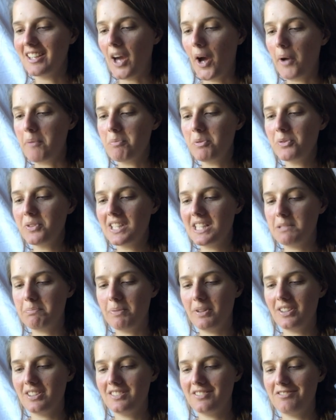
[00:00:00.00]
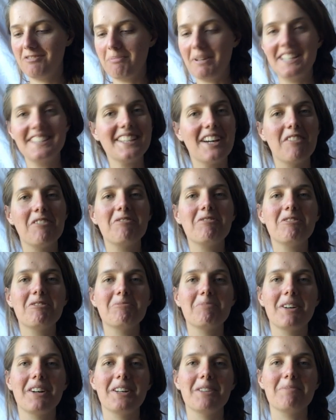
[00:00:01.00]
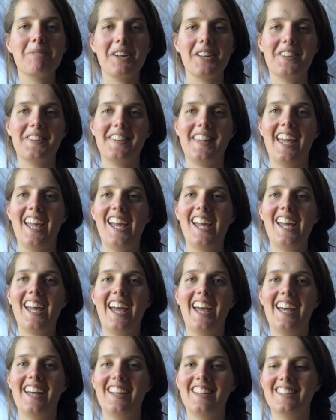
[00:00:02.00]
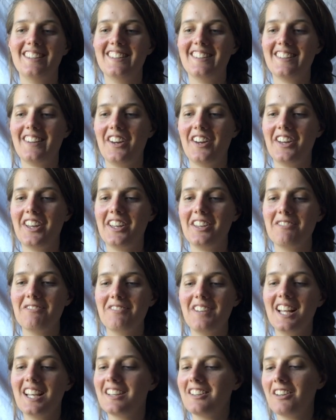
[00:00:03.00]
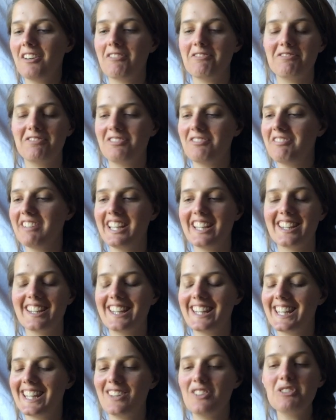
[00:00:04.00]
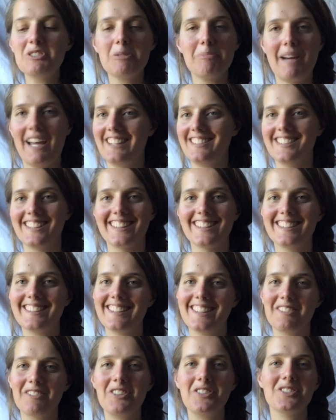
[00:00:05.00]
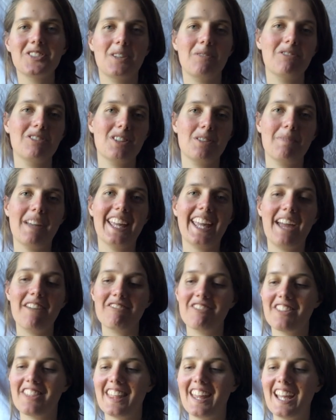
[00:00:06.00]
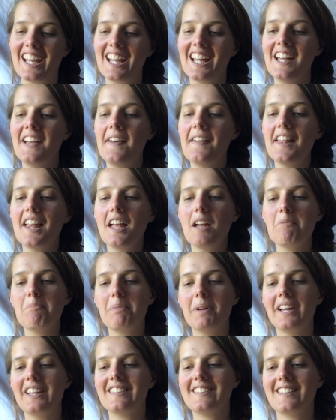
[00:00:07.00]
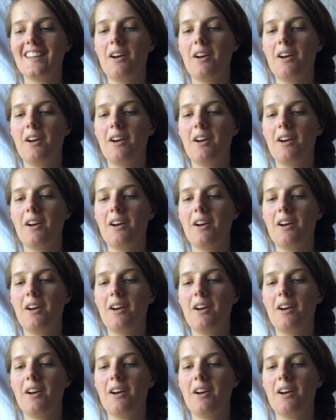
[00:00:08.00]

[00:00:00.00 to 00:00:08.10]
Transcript: I bought these books for myself for my birthday, and I fell in love with all the patterns, and of course I want to make everything, but